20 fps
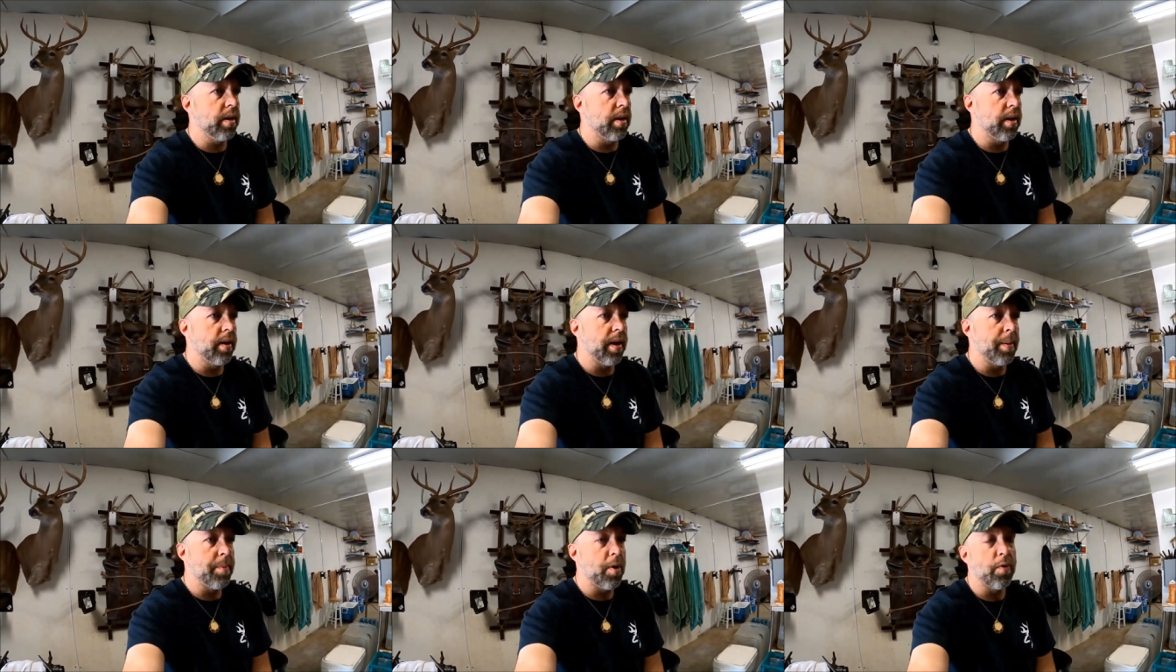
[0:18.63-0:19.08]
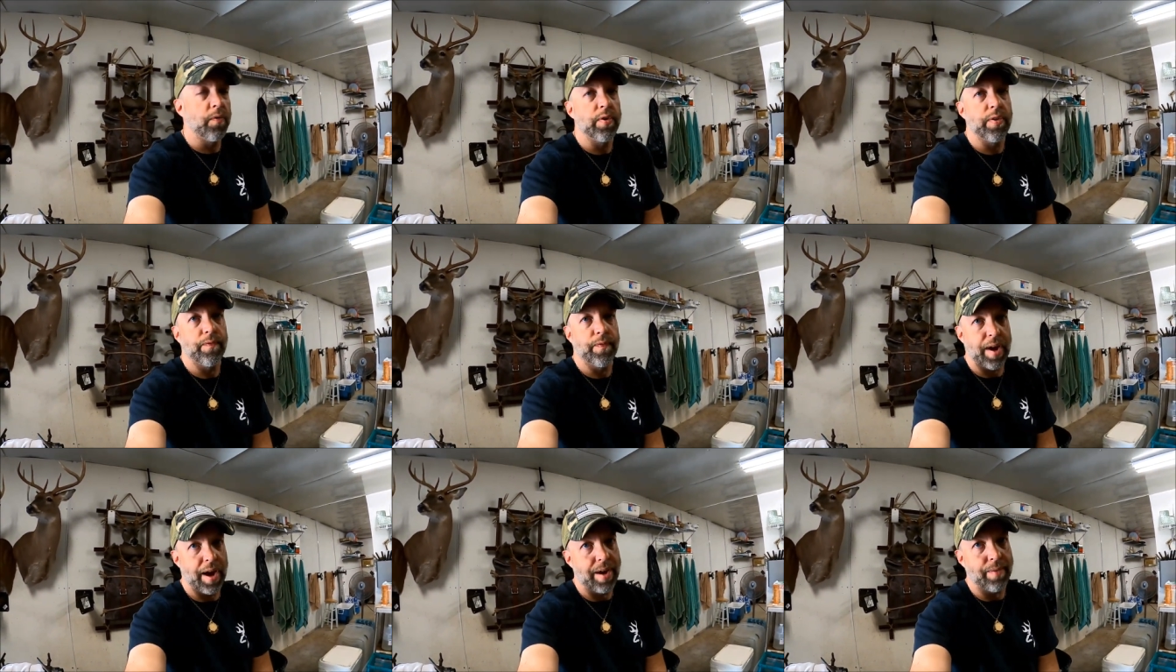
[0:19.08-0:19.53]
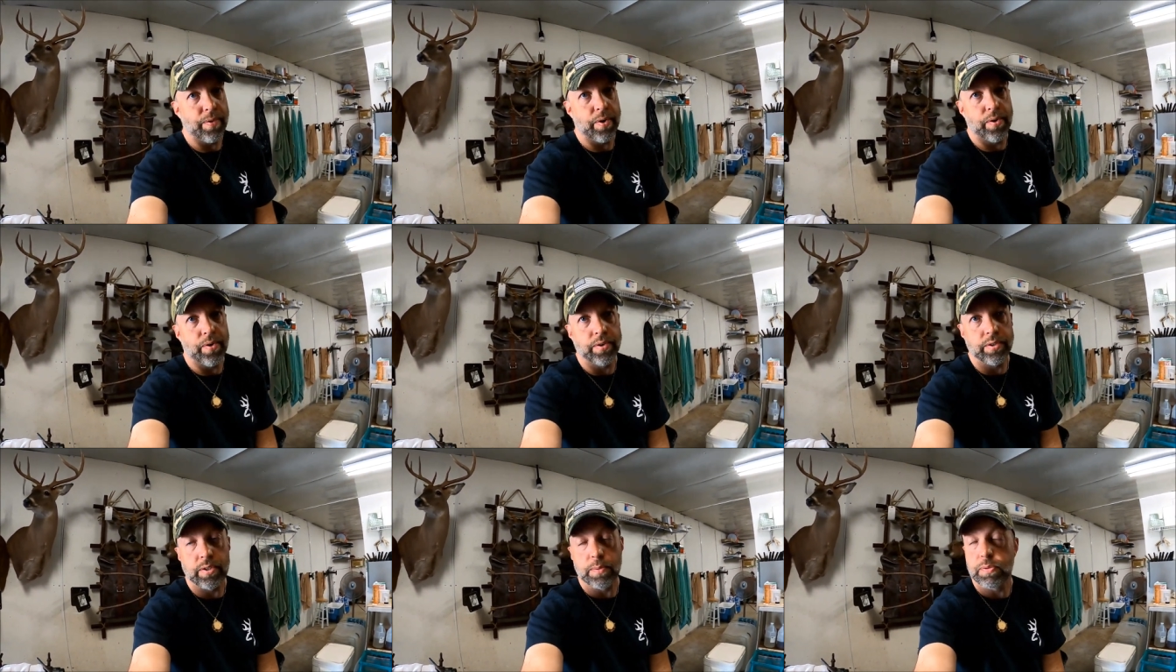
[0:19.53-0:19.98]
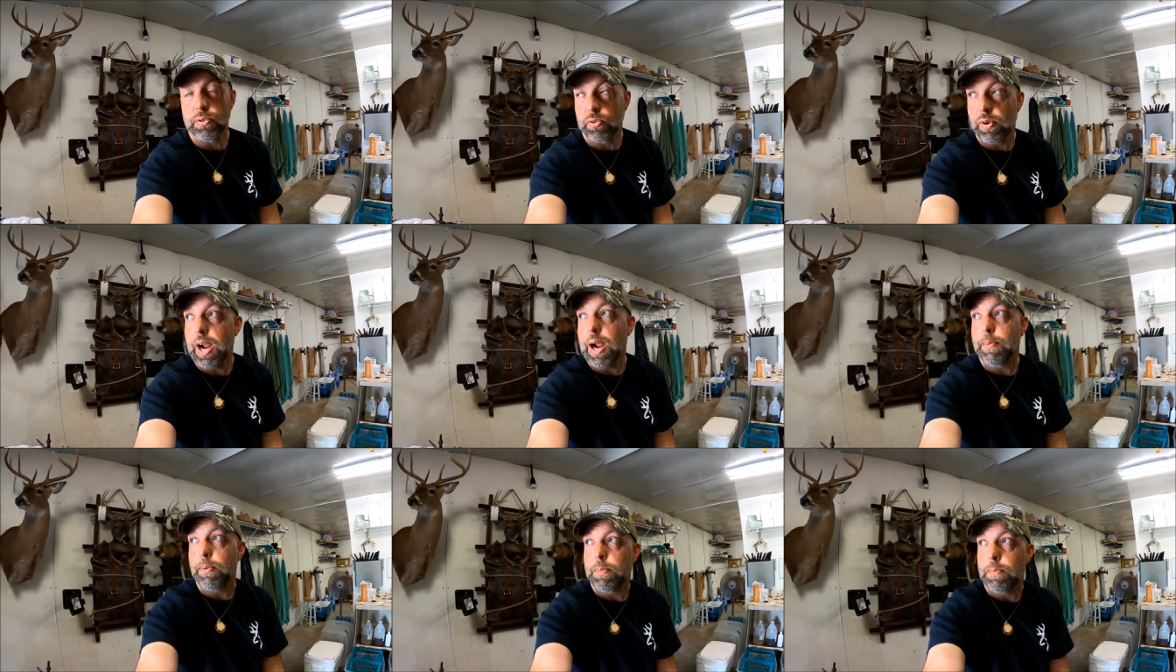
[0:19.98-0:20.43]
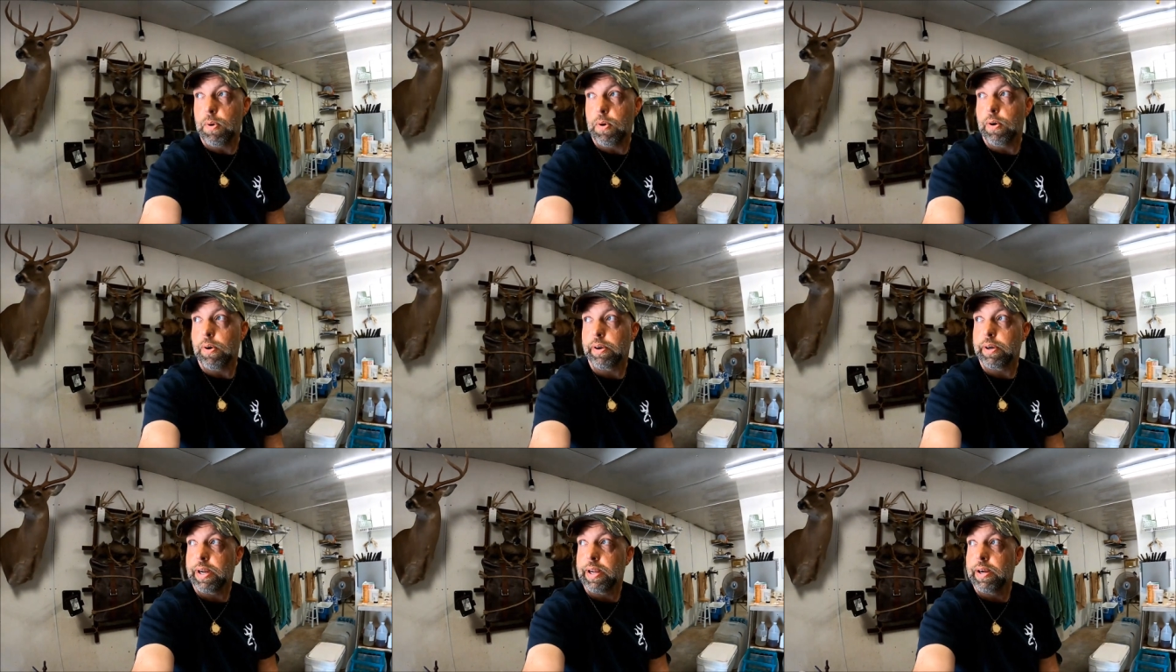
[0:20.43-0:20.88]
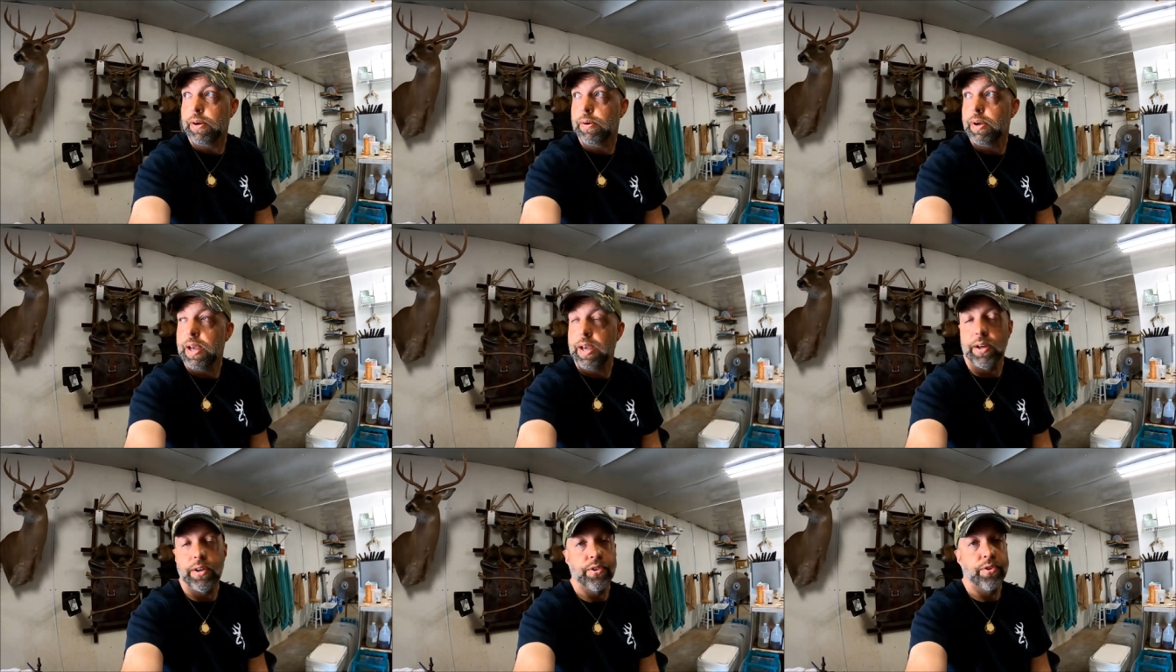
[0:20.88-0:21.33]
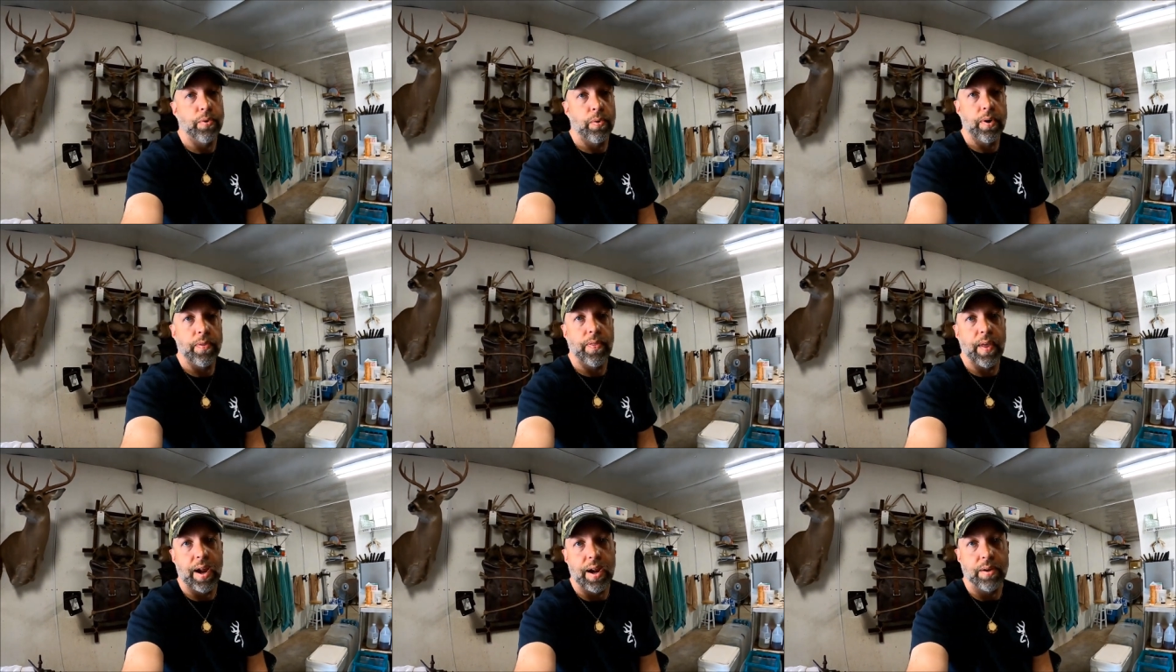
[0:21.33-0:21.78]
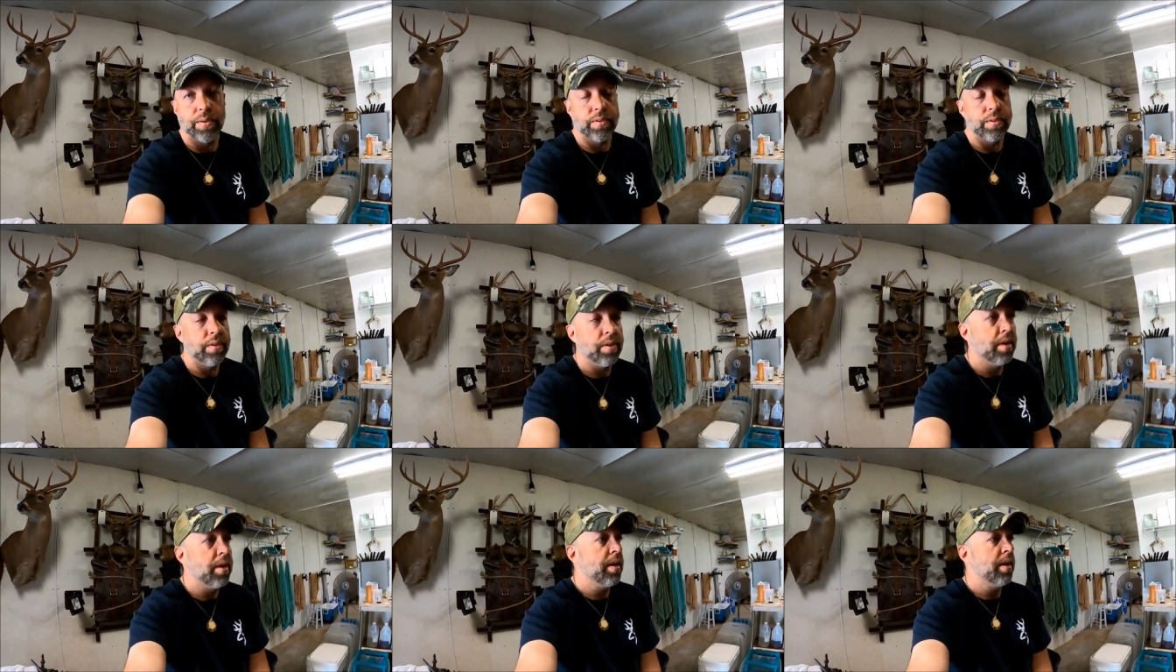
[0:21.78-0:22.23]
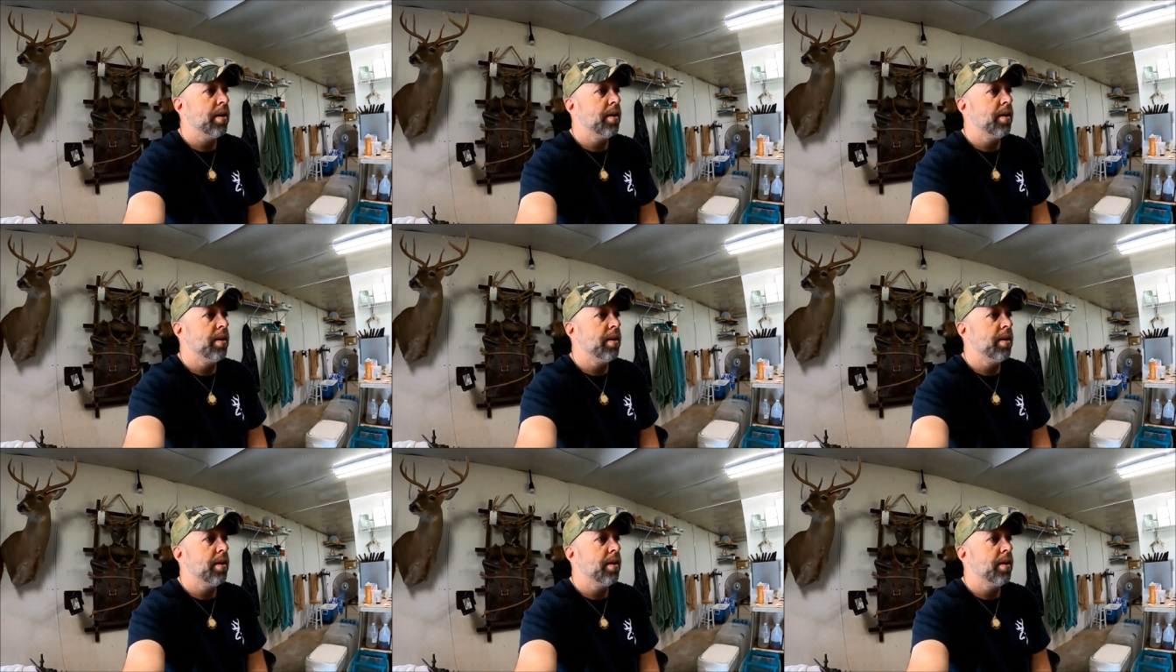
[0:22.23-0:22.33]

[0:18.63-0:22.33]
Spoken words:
I'm over the 500 subscriber mark now, heading toward 1,000.